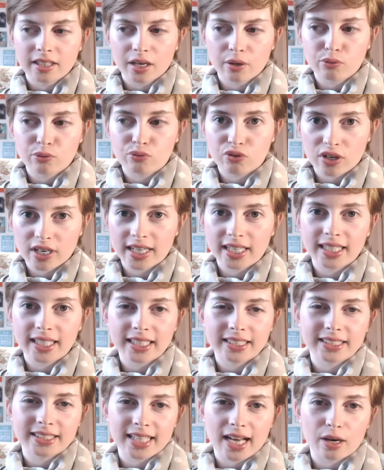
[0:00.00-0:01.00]
that
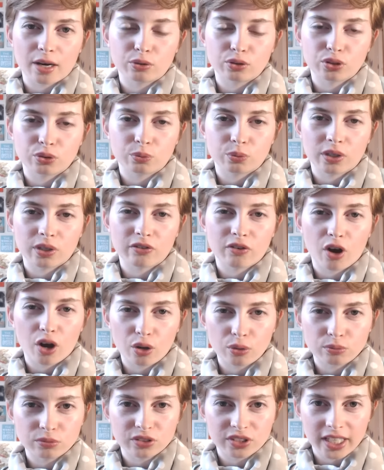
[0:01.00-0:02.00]
really dealt with
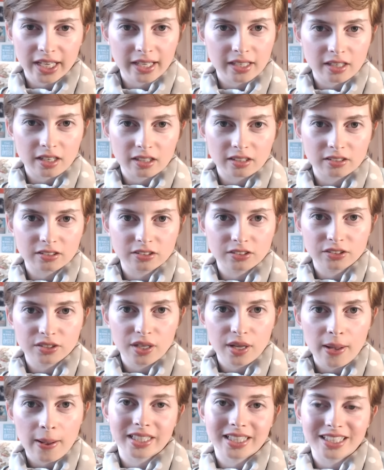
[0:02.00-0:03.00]

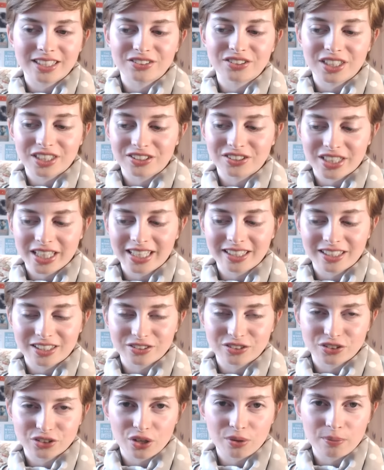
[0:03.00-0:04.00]
homesickness. It is this thing
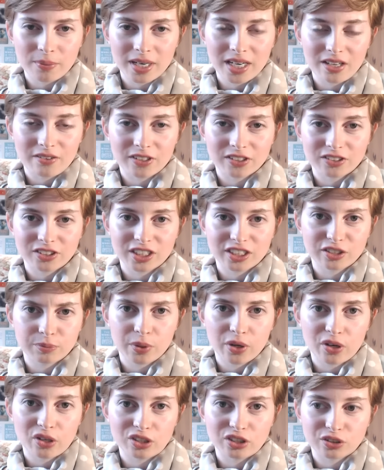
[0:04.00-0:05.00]
that so many of us
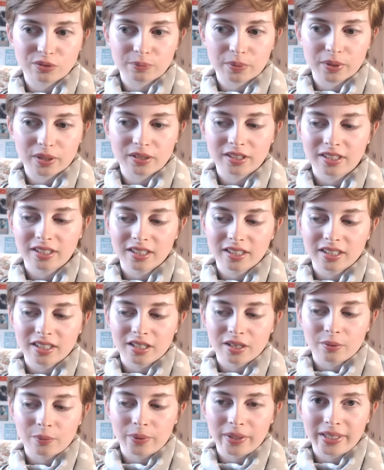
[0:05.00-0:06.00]
experience, but
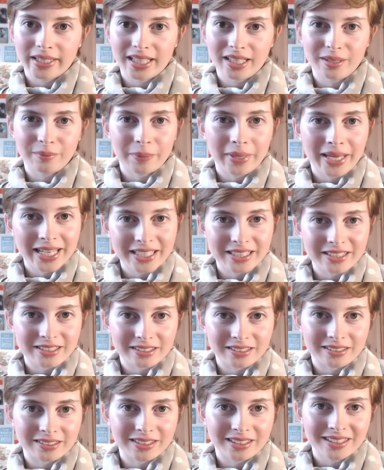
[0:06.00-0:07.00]
we keep
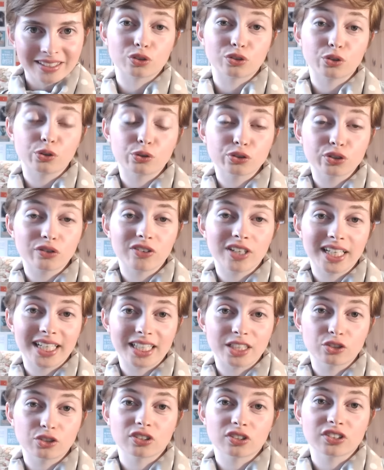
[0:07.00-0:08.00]
hidden. What's also
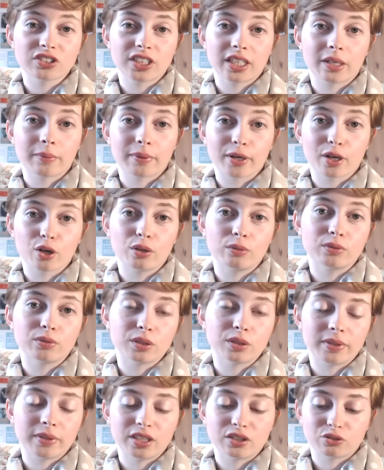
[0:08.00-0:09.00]
really interesting about Colm
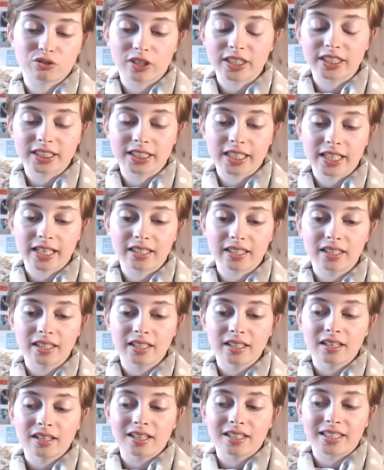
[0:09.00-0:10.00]
Tóibín's writing,
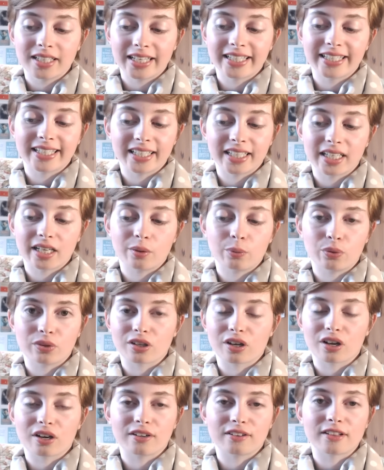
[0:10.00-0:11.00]
linking in with
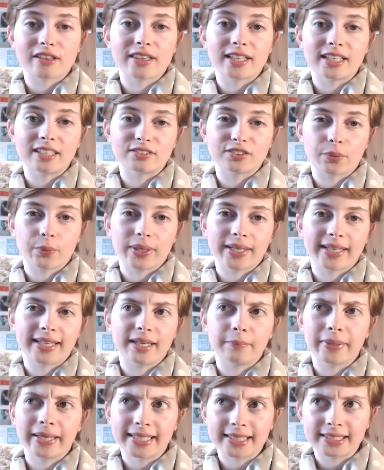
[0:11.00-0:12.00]
the kind of the things that we
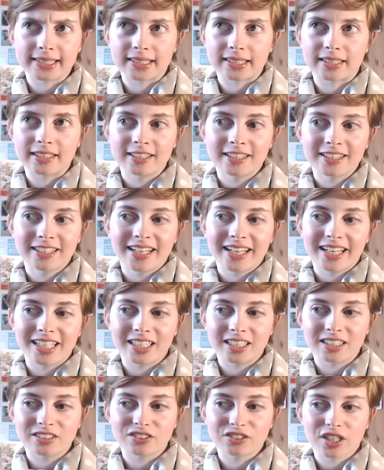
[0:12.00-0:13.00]
keep hidden,
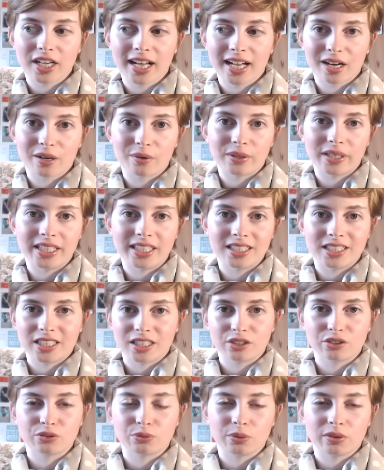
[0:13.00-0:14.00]
is how he
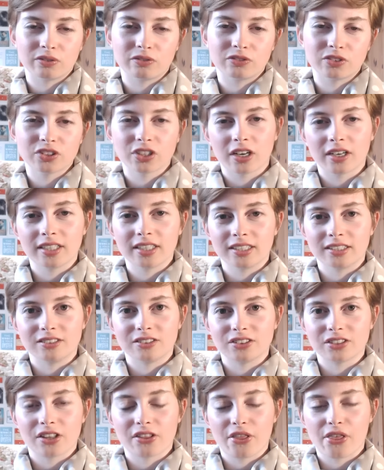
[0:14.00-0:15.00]
deals with
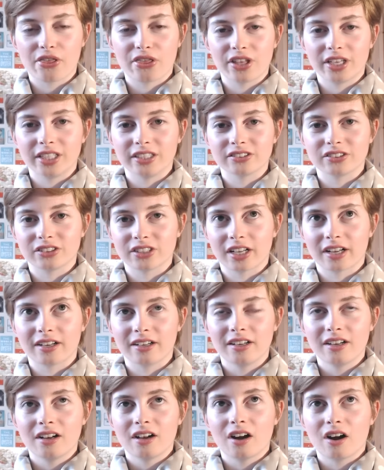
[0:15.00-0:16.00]
silence and things that
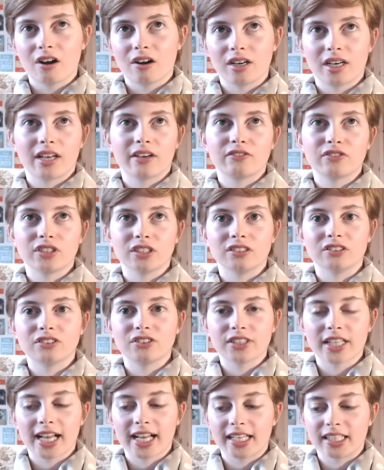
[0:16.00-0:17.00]
are left
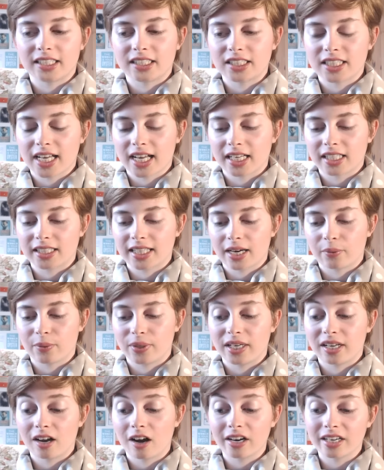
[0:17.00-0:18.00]
unsaid, and how
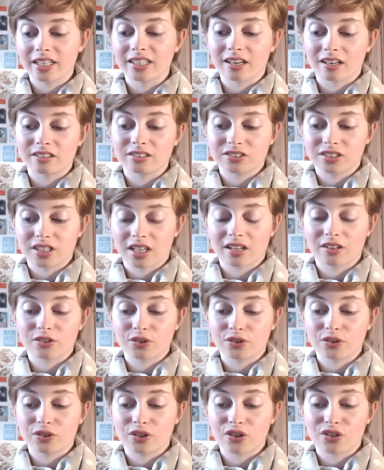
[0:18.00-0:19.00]
he highlights that
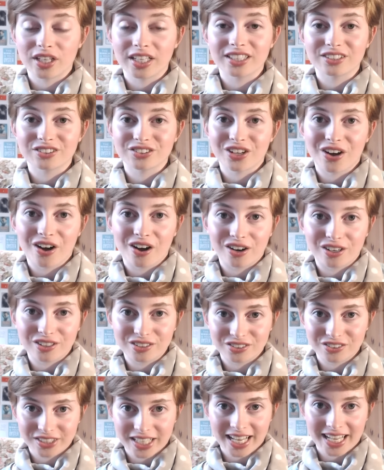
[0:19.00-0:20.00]
the things that
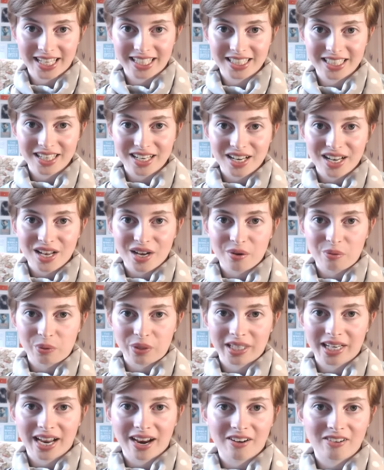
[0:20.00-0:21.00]
aren't said,
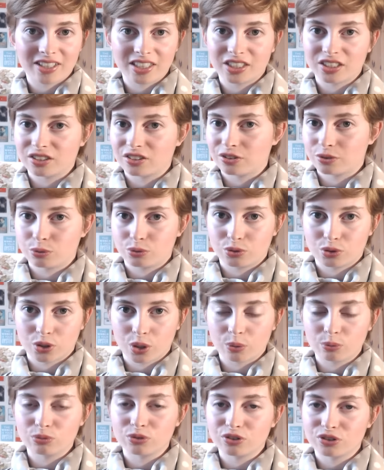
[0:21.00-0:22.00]
when characters
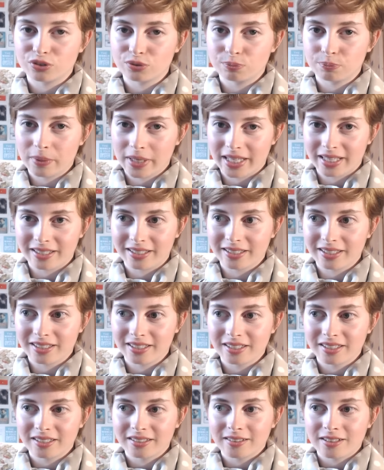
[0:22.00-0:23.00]
don't
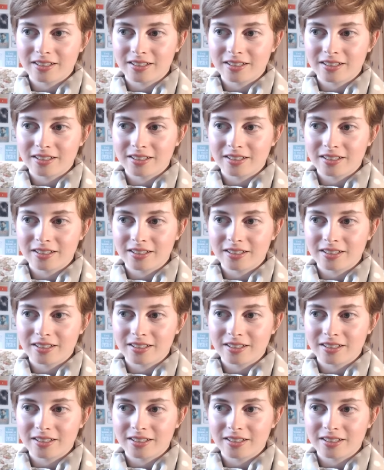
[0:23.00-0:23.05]
speak,